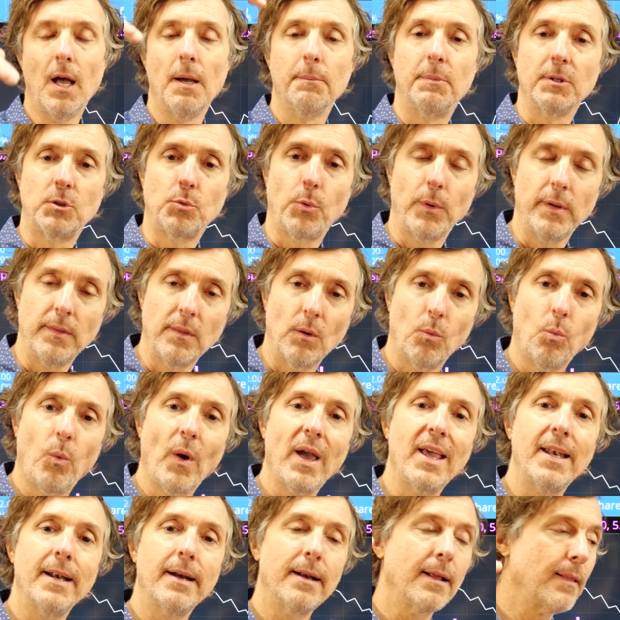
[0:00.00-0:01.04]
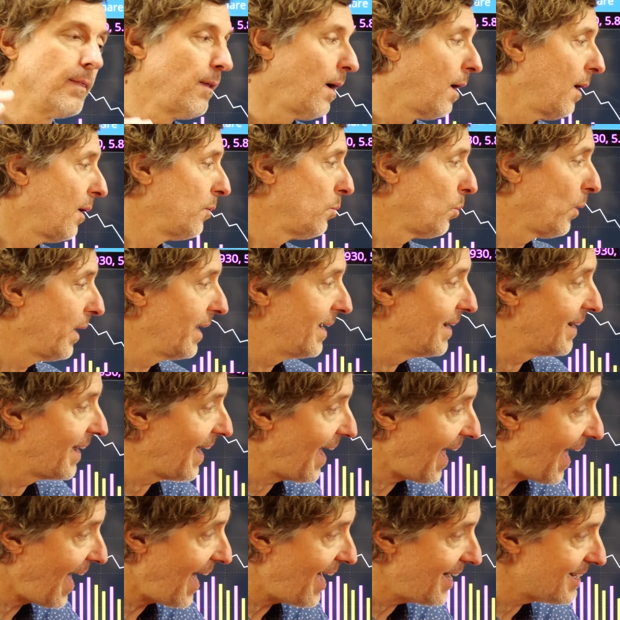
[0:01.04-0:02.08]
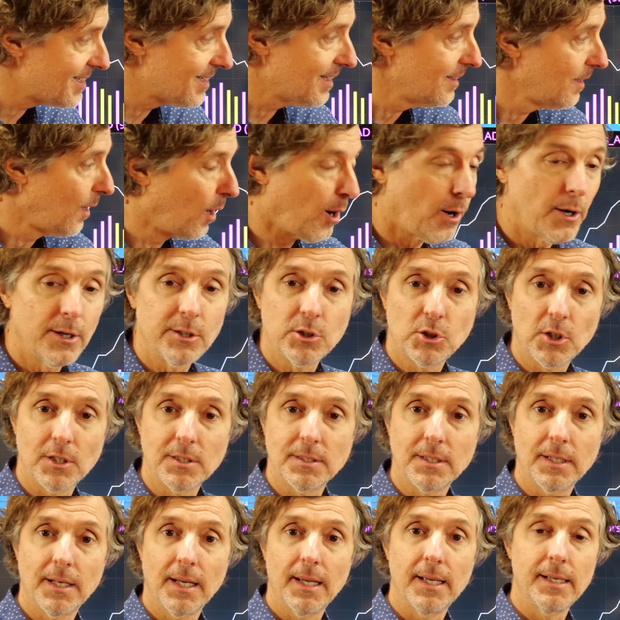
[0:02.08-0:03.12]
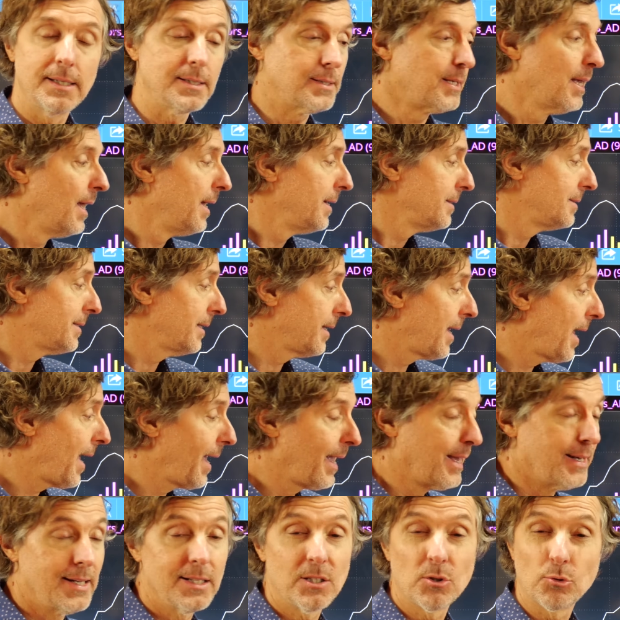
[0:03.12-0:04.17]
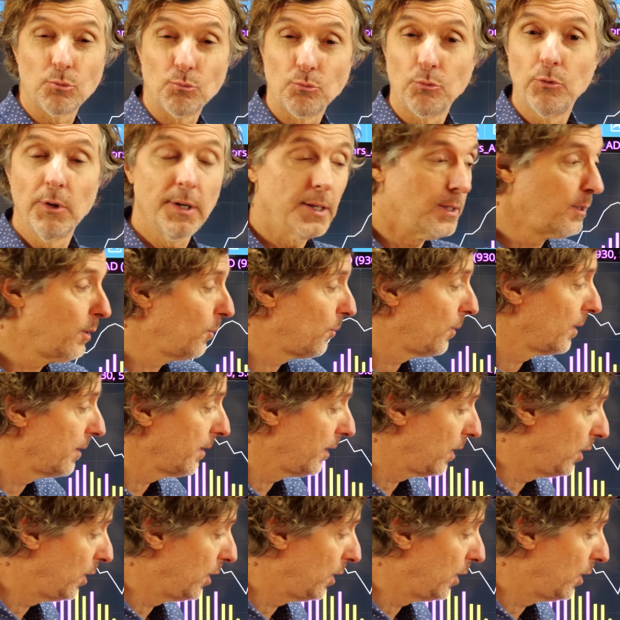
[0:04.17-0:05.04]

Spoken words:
between the weighted and the unweighted as large as it is today. And it's really, really